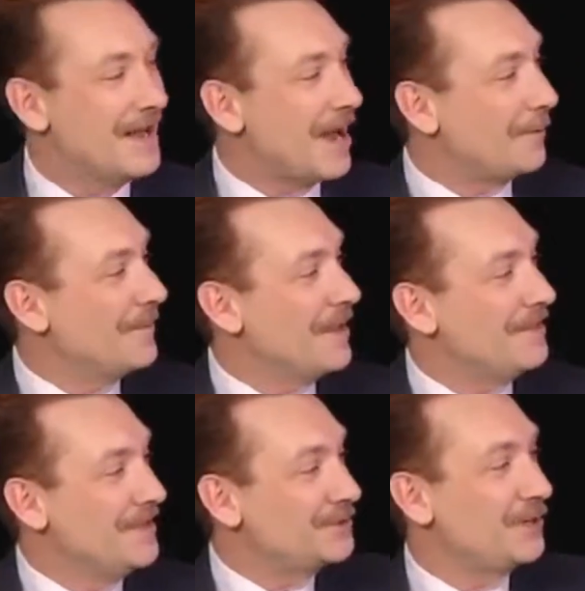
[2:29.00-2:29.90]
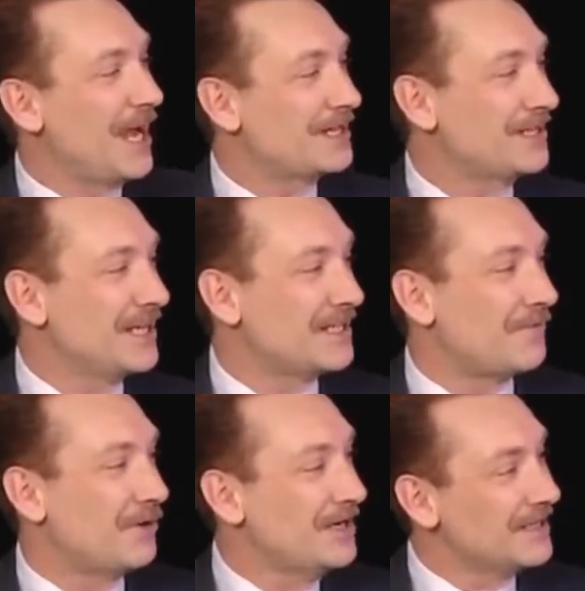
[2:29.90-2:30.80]
Now, this reaction, as
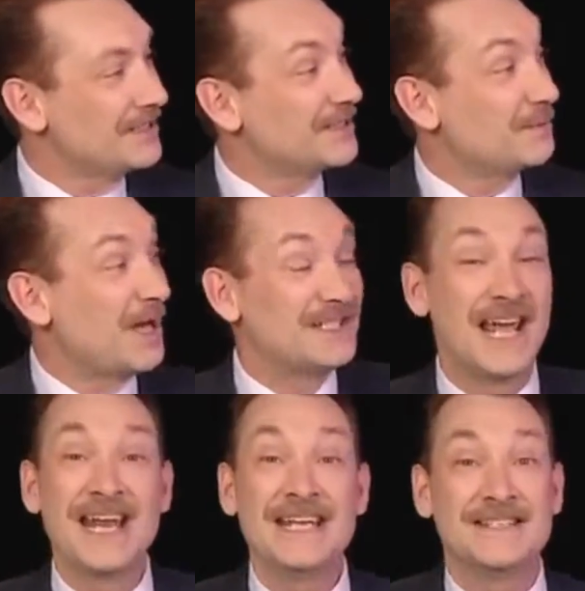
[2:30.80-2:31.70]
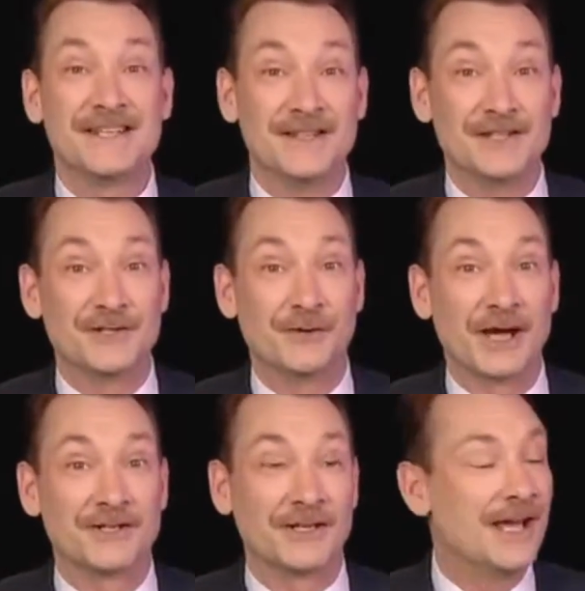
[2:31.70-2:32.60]
I've written, is spontaneous in this
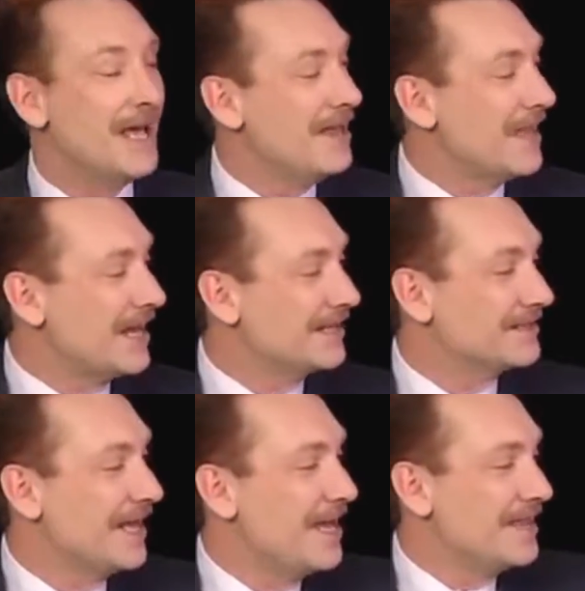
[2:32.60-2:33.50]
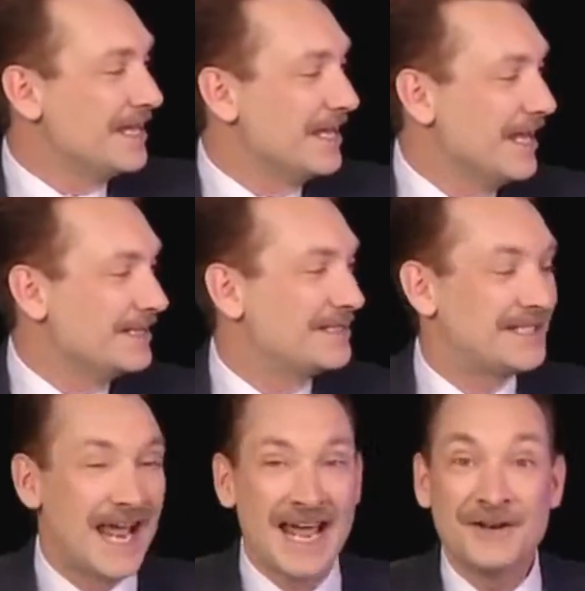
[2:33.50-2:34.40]
direction. That is, the
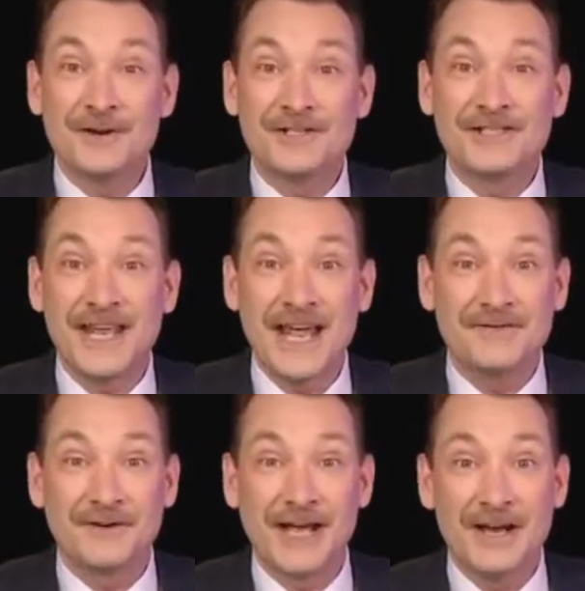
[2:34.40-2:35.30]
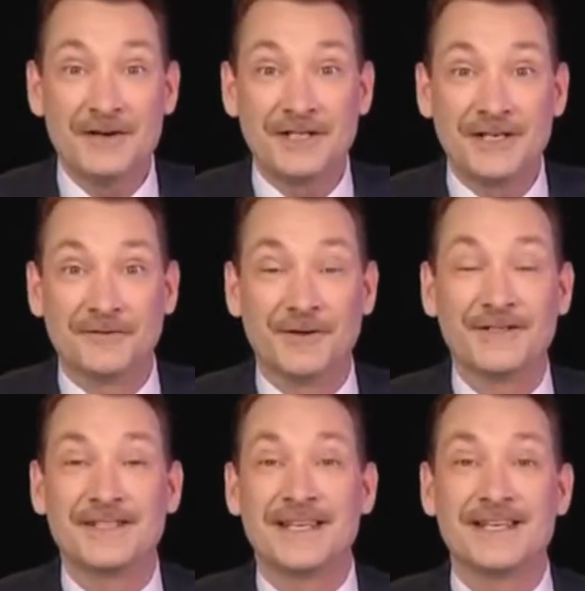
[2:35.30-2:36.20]
standard state free energy
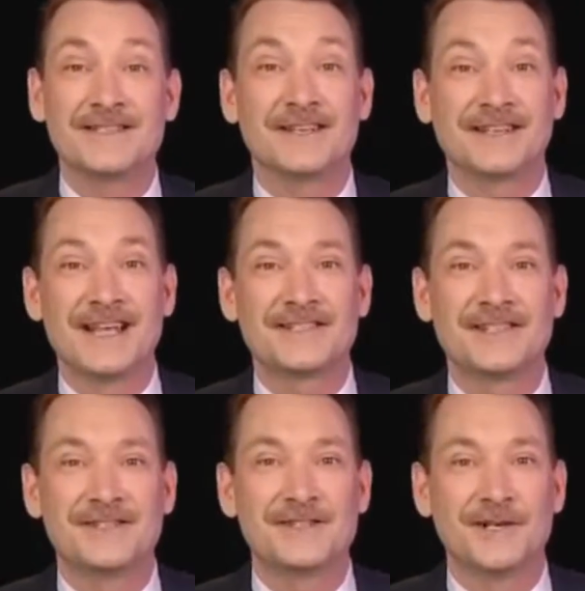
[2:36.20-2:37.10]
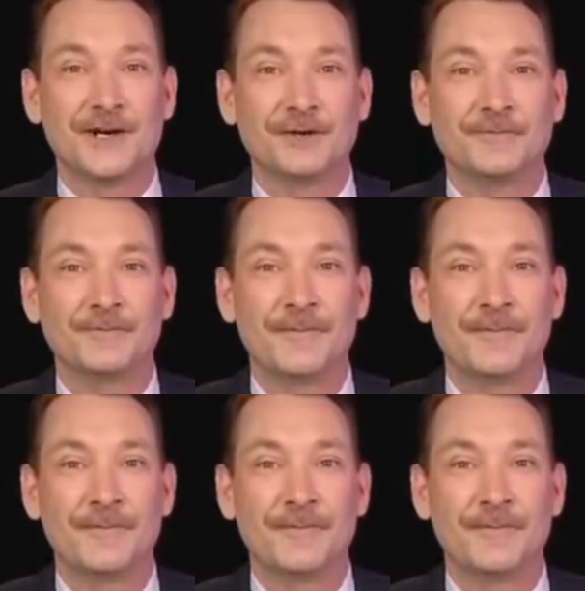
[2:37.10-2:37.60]
difference is less than 0.